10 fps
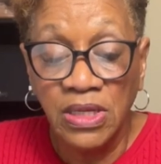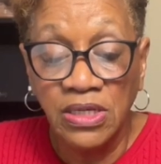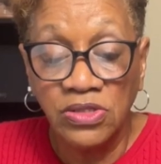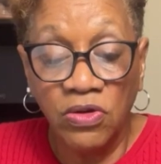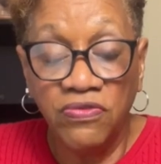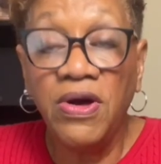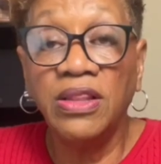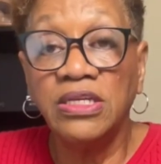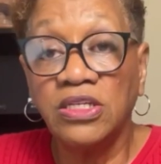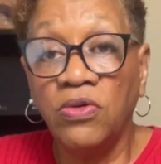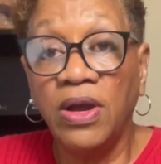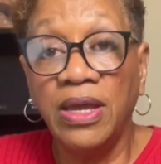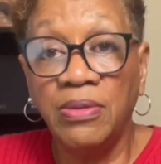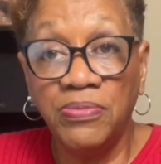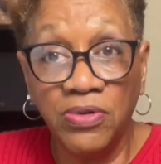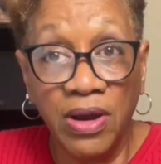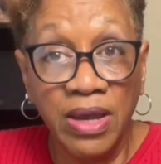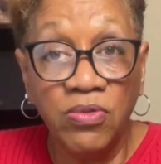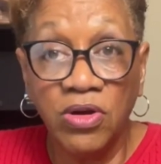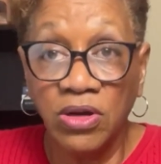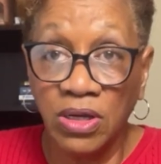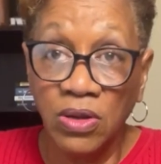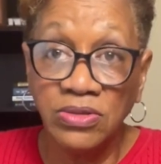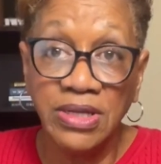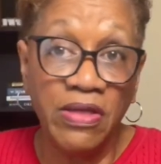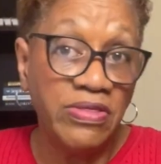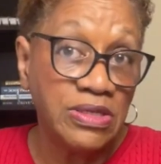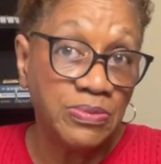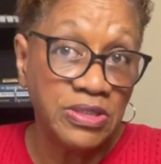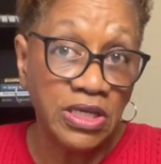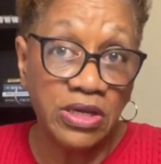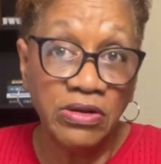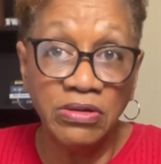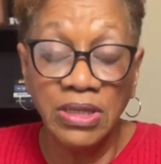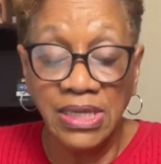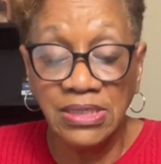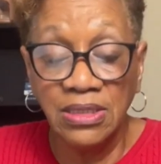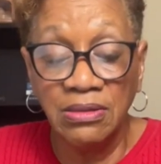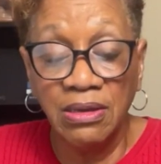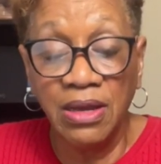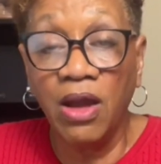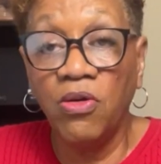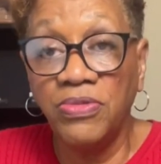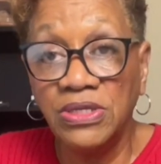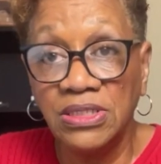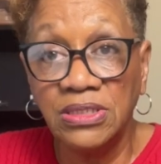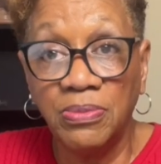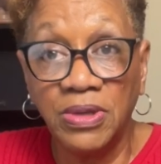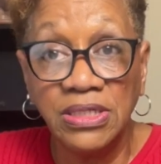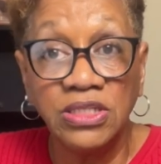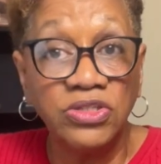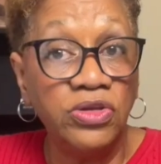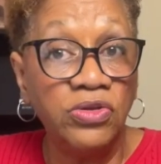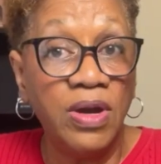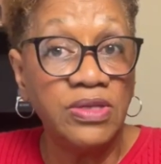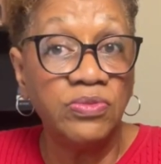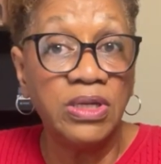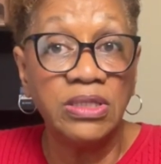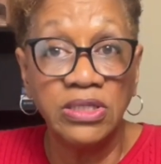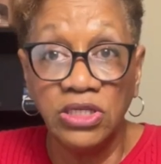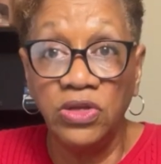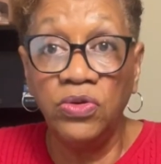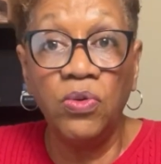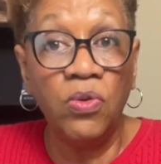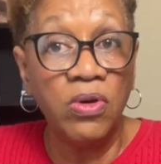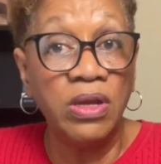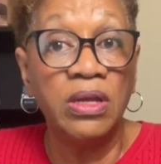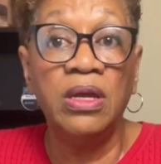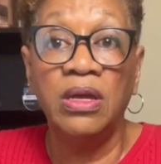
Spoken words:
So, Father, let's go ahead and pray. We're going to close out this particular lesson. And I hope this is a blessing to you as we continue on.